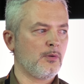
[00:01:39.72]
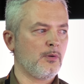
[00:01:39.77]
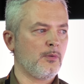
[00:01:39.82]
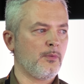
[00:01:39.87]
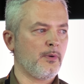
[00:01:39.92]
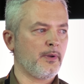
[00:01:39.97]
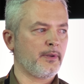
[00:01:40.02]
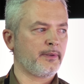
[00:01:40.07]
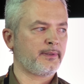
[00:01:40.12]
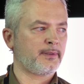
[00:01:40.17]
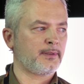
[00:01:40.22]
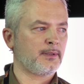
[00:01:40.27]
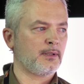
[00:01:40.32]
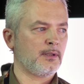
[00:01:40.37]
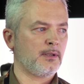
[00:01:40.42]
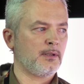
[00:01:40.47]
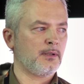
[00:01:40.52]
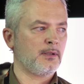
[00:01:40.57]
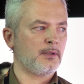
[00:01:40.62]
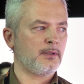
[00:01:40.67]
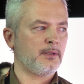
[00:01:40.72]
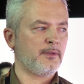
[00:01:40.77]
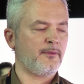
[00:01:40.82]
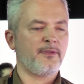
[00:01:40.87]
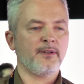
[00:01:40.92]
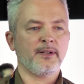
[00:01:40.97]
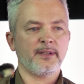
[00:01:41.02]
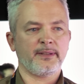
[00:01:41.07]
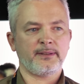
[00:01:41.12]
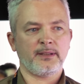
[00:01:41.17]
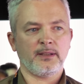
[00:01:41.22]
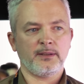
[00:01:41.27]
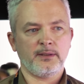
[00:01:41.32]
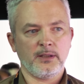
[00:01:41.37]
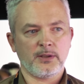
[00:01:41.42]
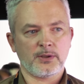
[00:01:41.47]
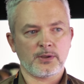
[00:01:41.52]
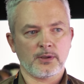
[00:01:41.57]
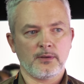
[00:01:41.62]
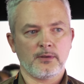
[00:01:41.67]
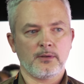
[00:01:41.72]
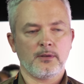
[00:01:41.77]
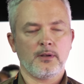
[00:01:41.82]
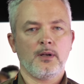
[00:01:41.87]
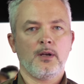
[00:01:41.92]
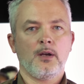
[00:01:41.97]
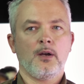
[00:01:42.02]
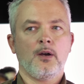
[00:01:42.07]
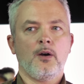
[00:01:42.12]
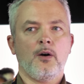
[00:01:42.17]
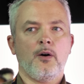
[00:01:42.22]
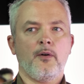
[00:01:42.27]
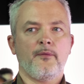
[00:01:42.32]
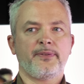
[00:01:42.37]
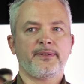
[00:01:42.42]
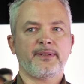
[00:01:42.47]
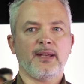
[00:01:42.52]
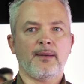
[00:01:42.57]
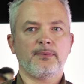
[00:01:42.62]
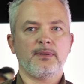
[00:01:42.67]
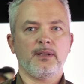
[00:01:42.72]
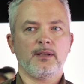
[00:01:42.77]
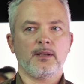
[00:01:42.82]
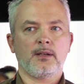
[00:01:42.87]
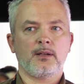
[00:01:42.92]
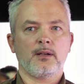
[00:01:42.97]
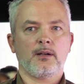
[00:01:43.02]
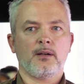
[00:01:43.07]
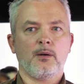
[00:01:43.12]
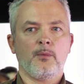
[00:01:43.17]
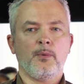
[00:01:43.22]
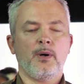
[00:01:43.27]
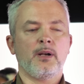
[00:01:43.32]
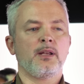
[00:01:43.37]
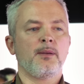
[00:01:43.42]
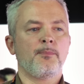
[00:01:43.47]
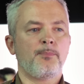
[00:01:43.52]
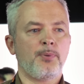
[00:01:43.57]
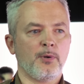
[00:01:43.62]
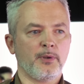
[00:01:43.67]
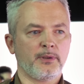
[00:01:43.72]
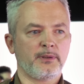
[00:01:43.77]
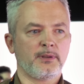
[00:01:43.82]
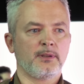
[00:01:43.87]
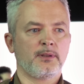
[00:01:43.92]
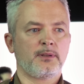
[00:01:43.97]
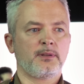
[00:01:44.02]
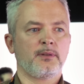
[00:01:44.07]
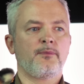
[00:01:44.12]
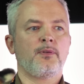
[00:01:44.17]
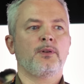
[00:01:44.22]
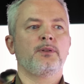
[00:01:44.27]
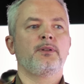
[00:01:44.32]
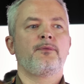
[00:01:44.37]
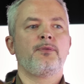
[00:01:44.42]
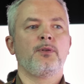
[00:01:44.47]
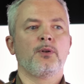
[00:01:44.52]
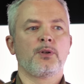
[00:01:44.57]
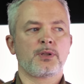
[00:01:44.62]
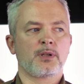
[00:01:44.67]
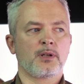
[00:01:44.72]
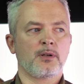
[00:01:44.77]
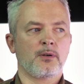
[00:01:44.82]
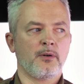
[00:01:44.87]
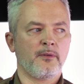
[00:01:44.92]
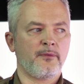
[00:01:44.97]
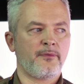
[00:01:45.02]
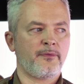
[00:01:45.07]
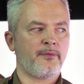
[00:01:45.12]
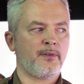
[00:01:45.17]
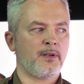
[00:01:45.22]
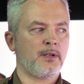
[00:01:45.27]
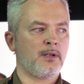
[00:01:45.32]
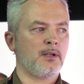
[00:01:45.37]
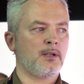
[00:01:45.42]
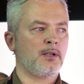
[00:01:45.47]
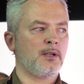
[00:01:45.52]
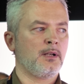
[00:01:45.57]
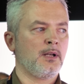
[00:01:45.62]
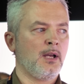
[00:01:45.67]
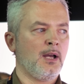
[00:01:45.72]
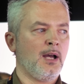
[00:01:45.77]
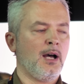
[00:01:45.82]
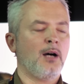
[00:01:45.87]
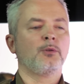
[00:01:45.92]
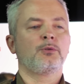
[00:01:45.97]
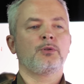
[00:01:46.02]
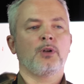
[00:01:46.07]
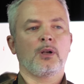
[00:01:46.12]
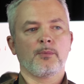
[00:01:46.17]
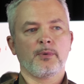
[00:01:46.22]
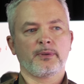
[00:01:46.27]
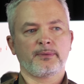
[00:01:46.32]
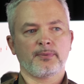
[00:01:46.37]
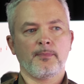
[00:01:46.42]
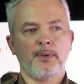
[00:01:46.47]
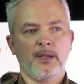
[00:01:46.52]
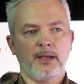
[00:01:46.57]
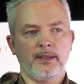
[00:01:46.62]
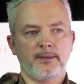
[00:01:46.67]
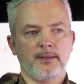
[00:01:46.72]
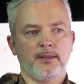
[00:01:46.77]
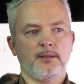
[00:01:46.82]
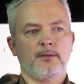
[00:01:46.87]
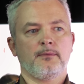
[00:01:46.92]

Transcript: was the first edition of something very important for the future of autonomous mobility.